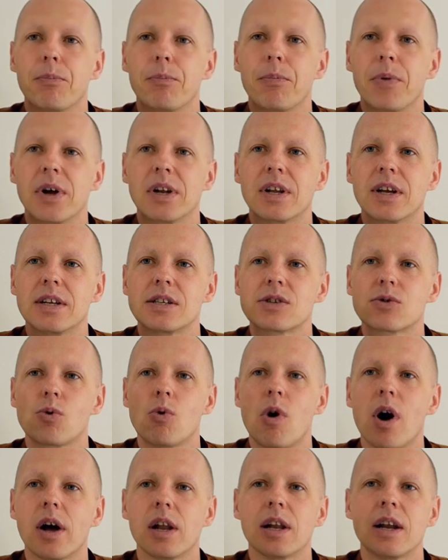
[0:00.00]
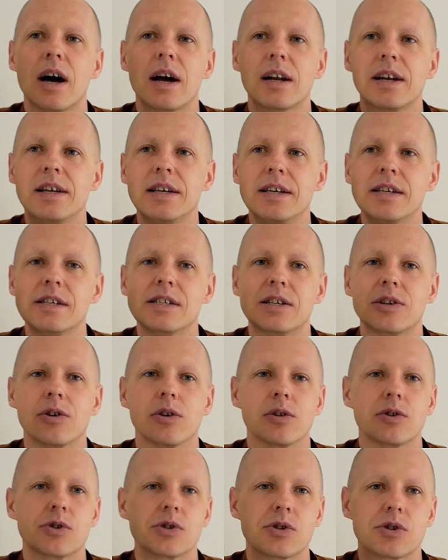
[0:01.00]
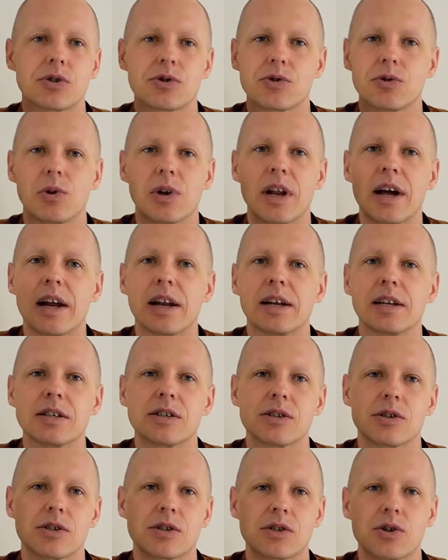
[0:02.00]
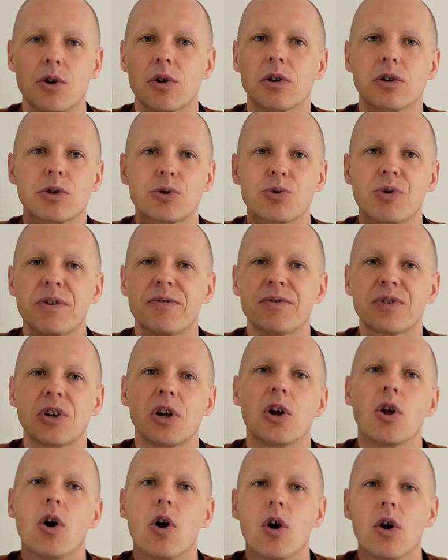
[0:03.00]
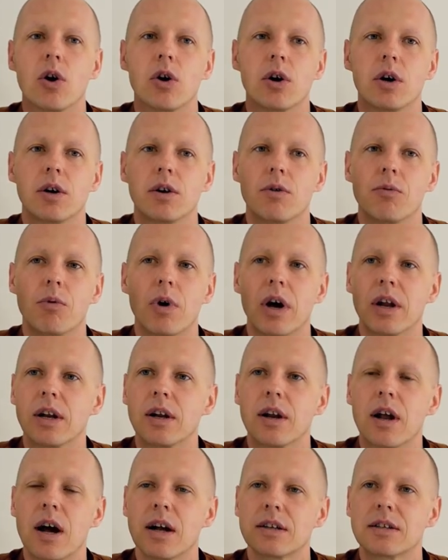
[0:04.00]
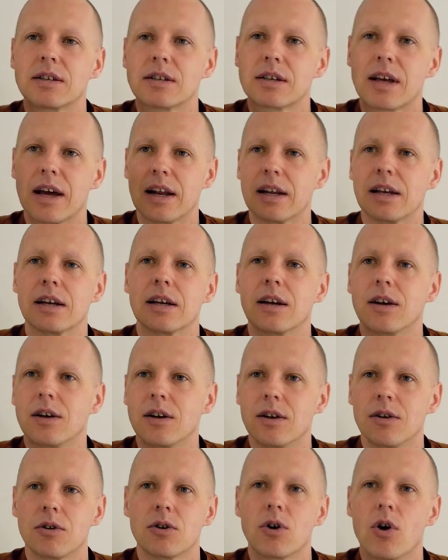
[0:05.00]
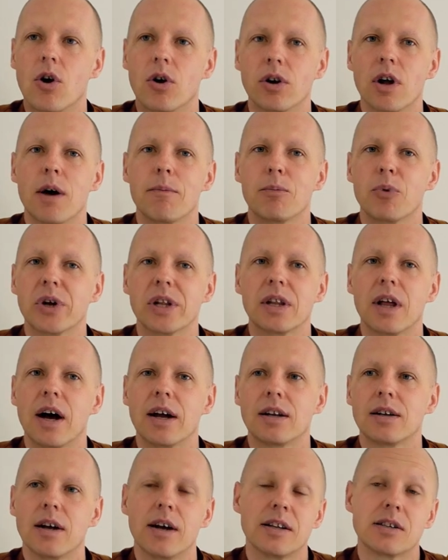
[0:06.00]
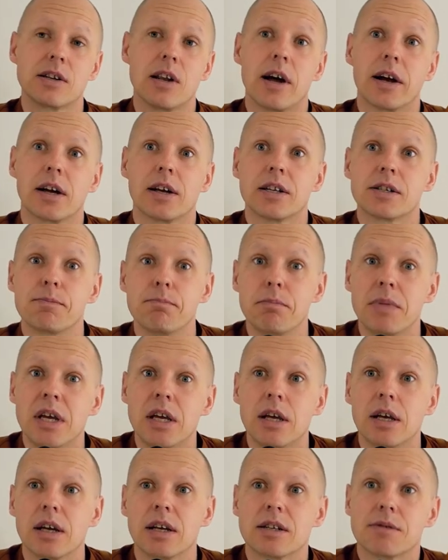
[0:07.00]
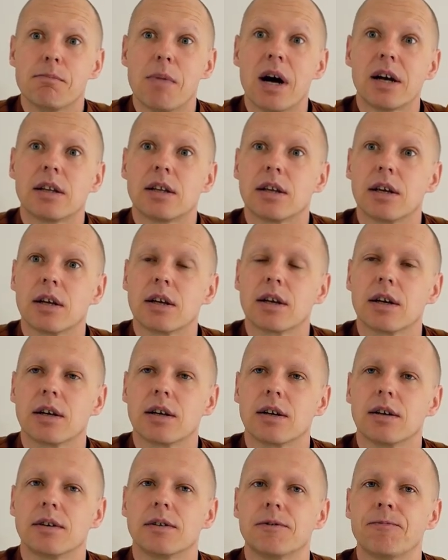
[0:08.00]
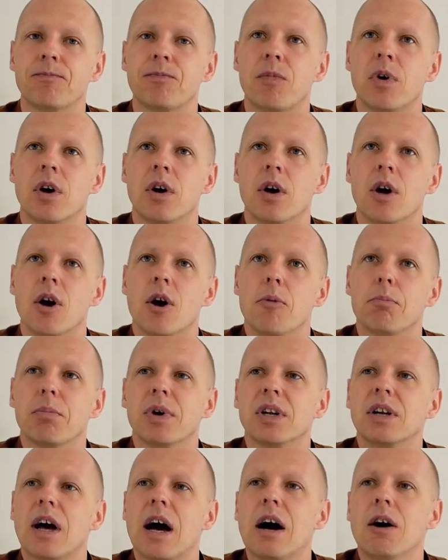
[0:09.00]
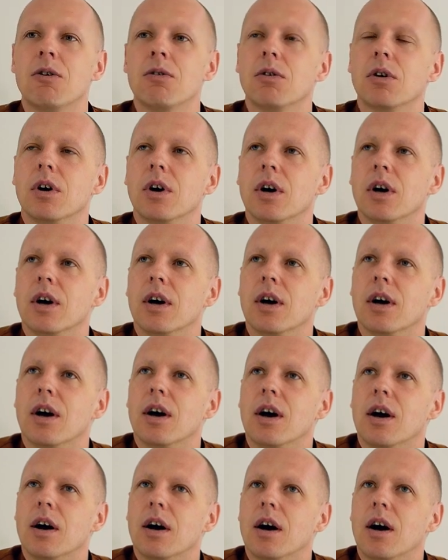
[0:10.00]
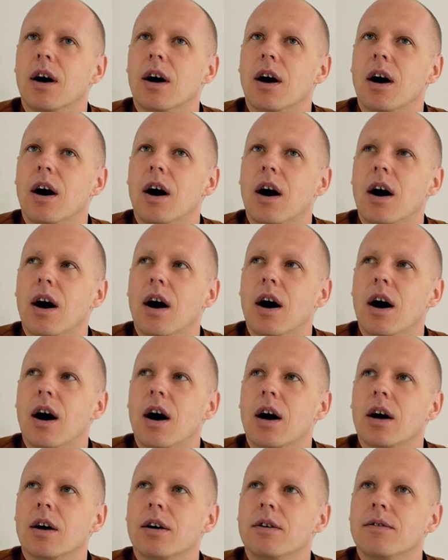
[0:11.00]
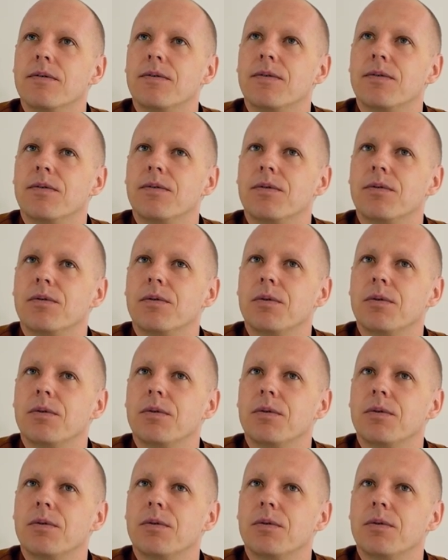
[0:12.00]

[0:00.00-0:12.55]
but it's quite a lot easier just to let it just sort of drift along and not getting caught up with that. It's like, it's me, it's my thinking. But now I've